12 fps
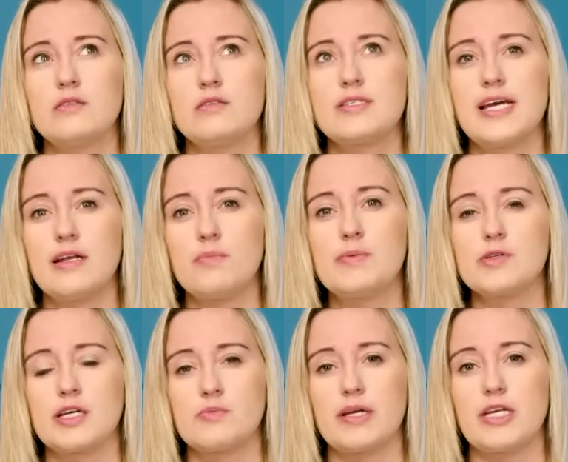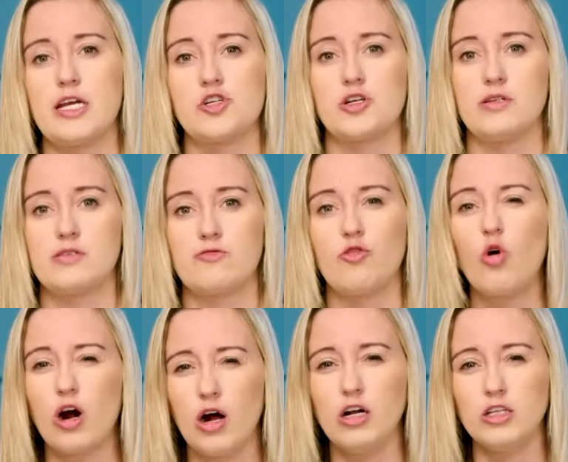setting people's expectations
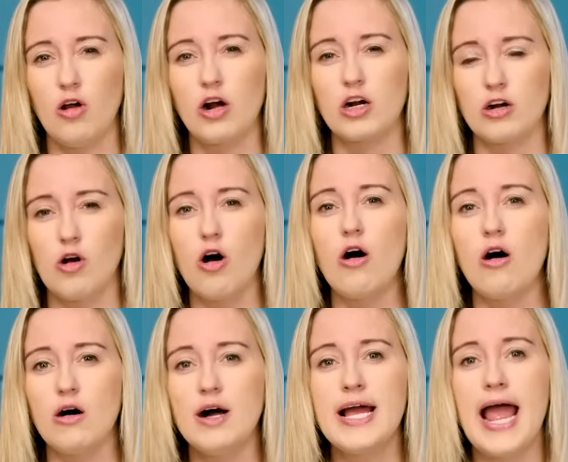for a longer haul.